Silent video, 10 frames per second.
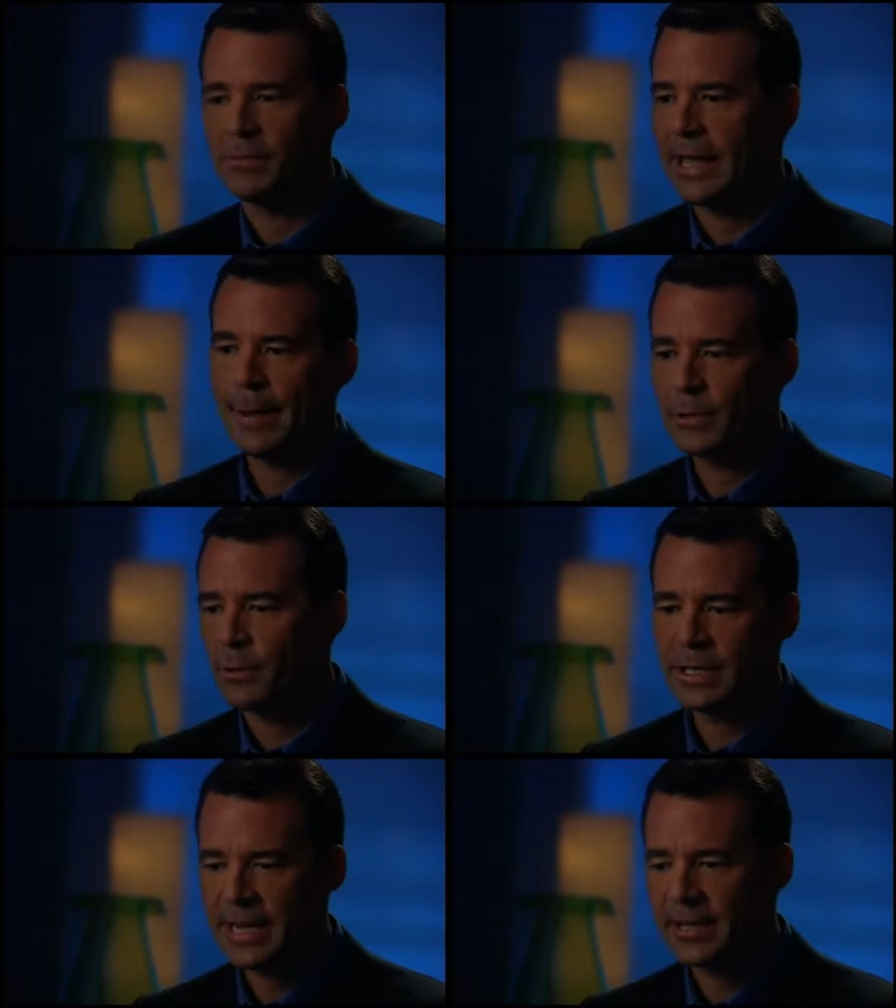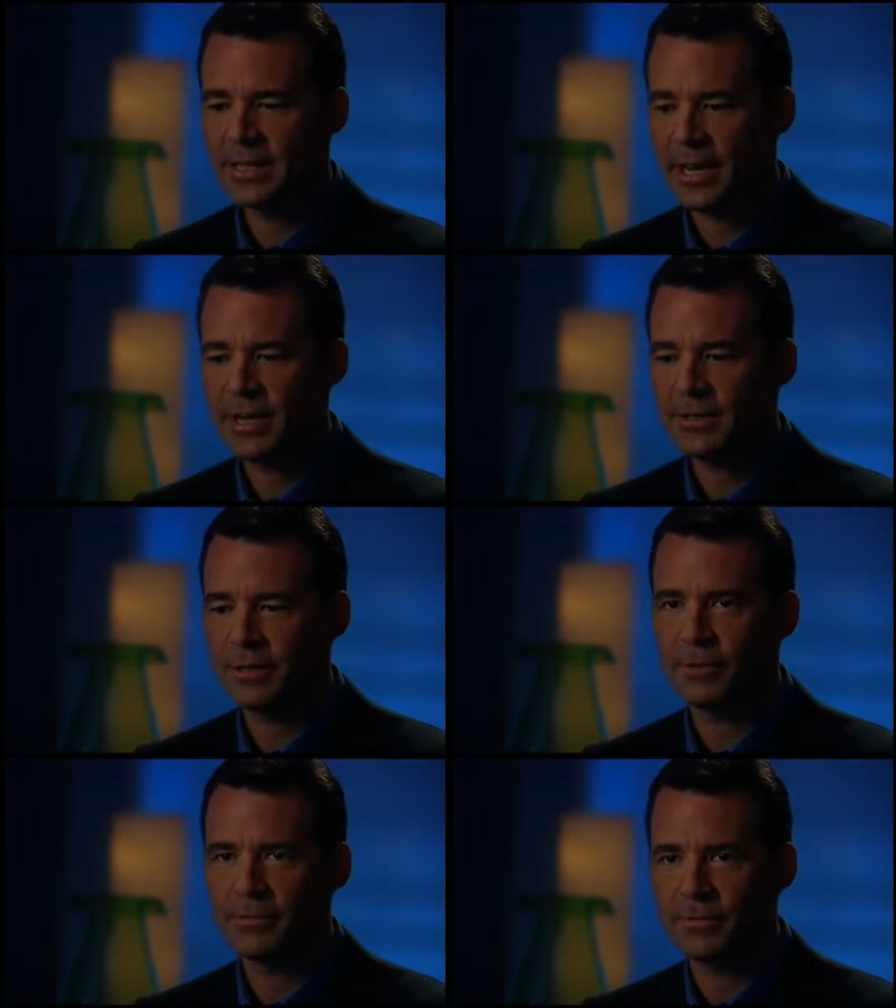laboratory test case
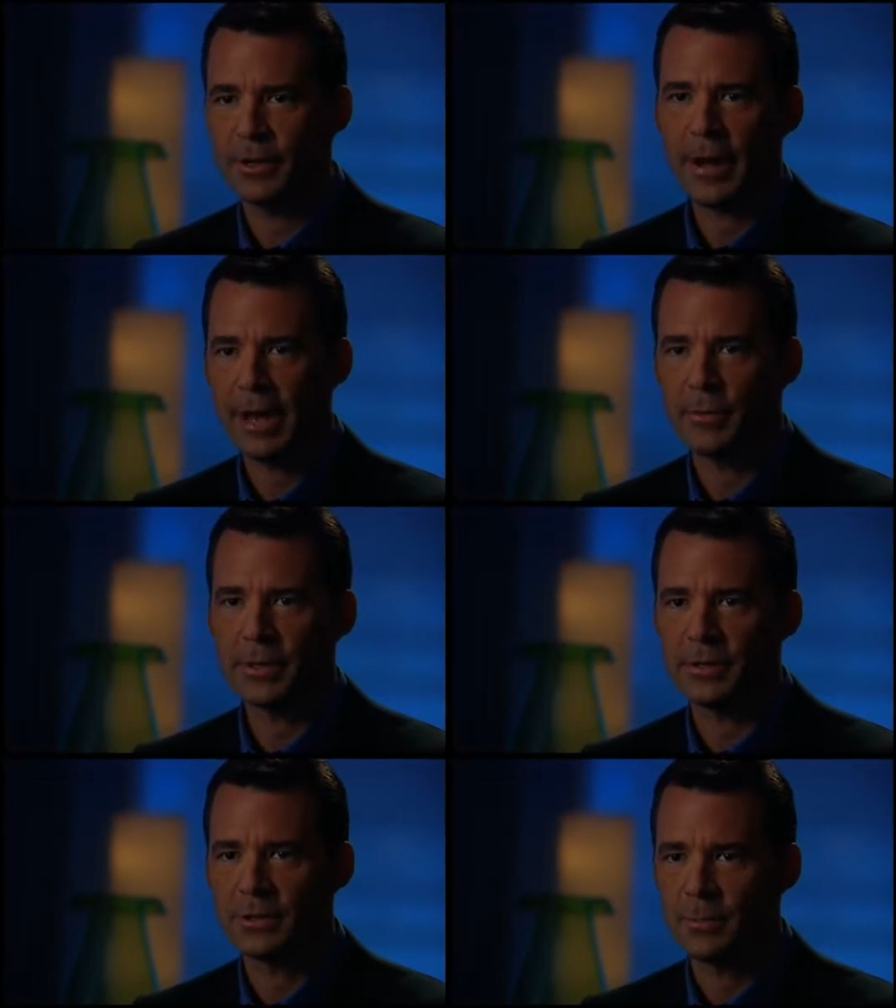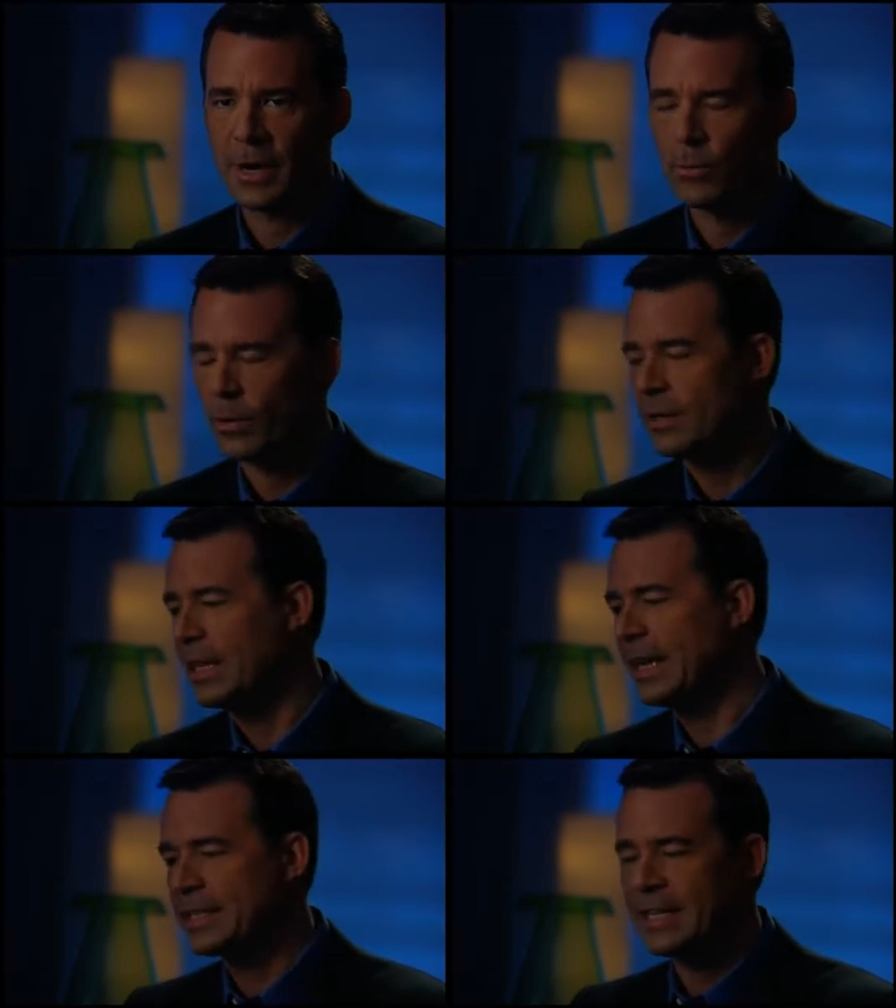of you know how the business might work,
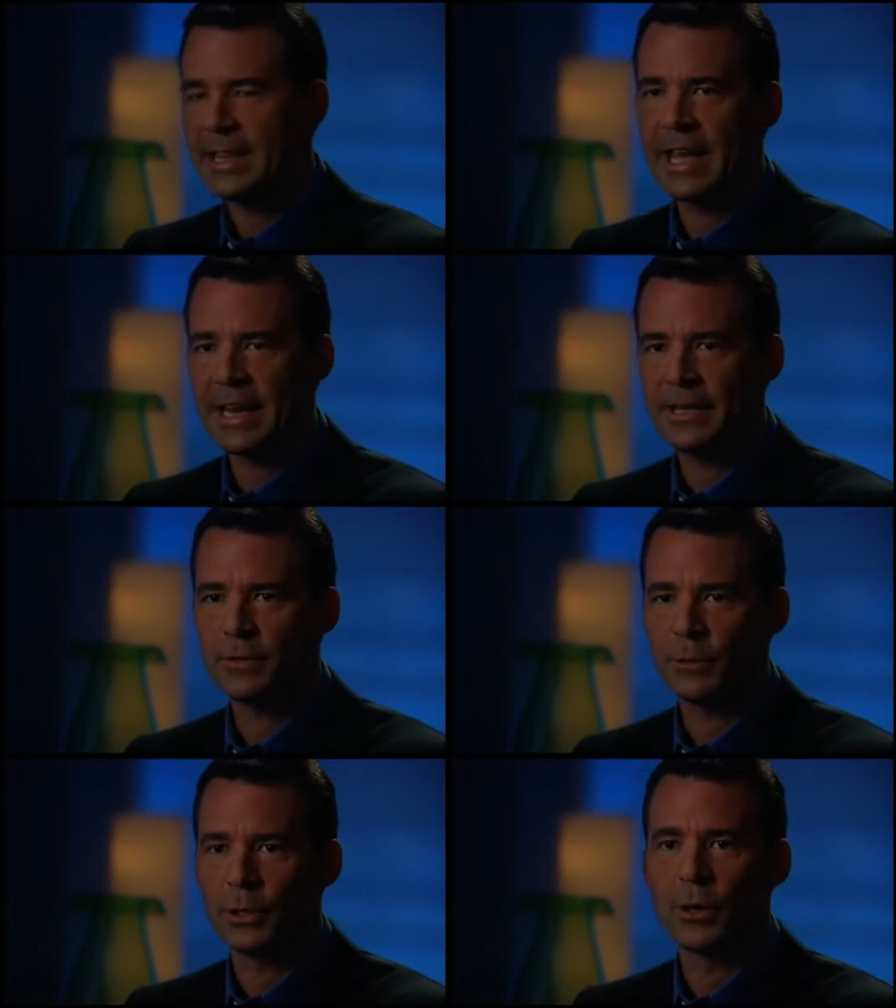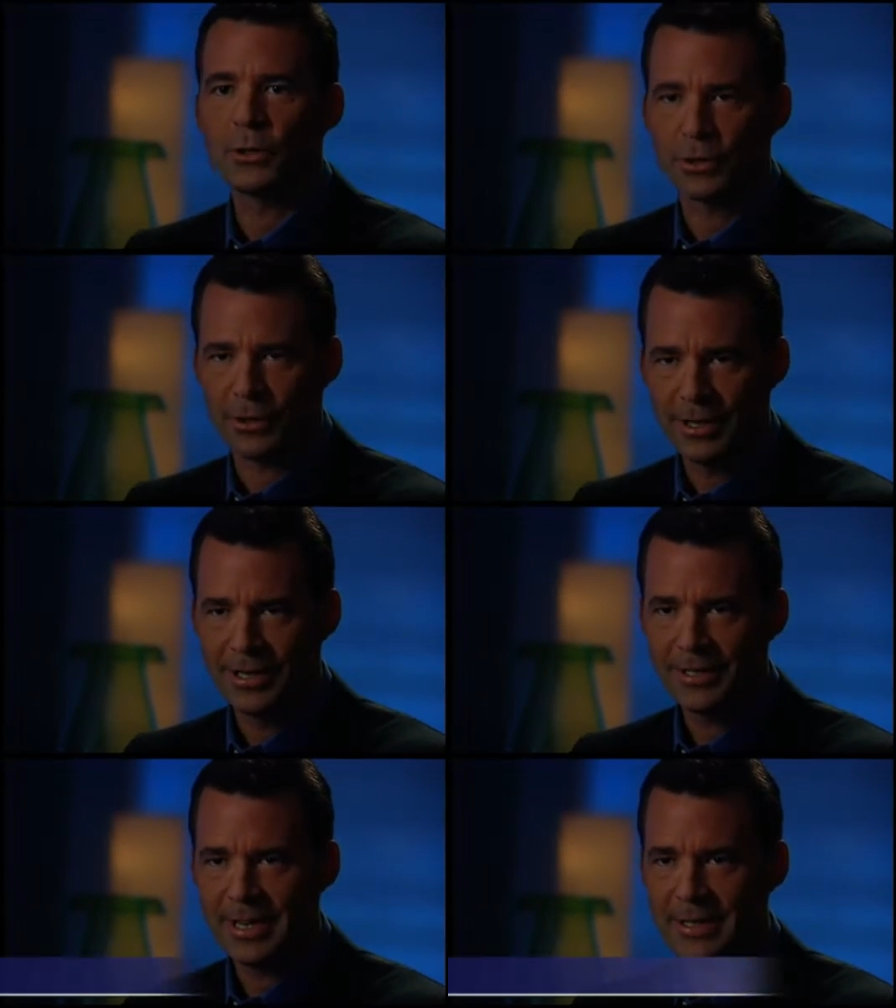then extend that into a larger
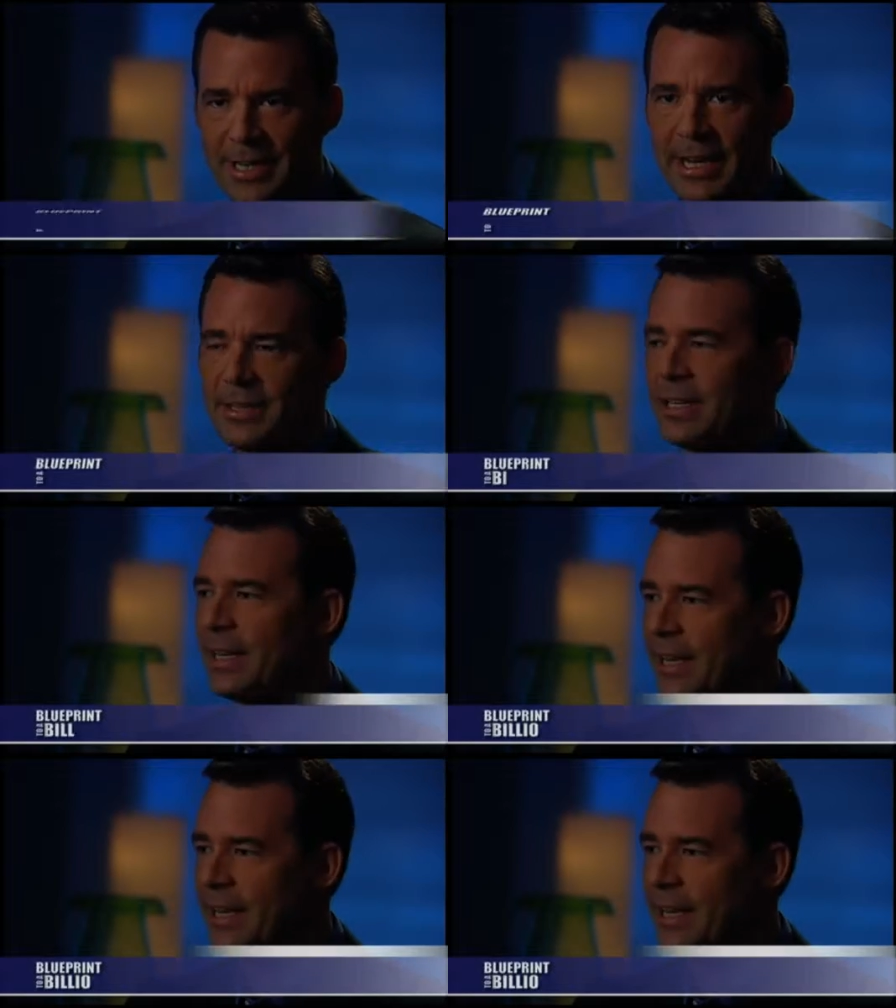test case,